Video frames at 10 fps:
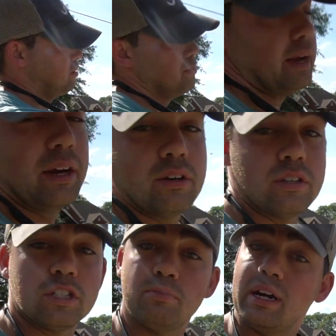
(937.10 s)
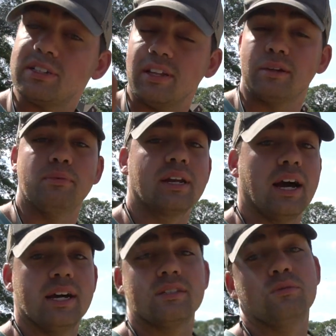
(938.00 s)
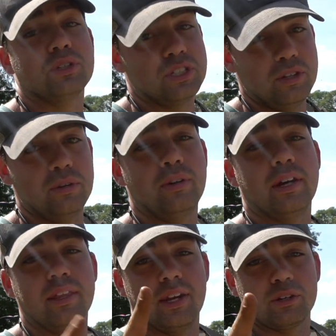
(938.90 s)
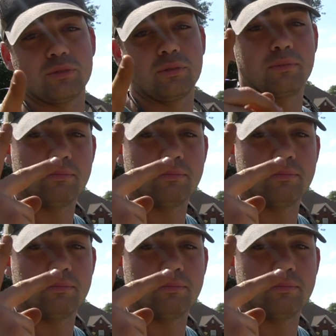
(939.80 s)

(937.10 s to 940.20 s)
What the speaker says: Mater, smash the like button, guys. We'll see you in the next one.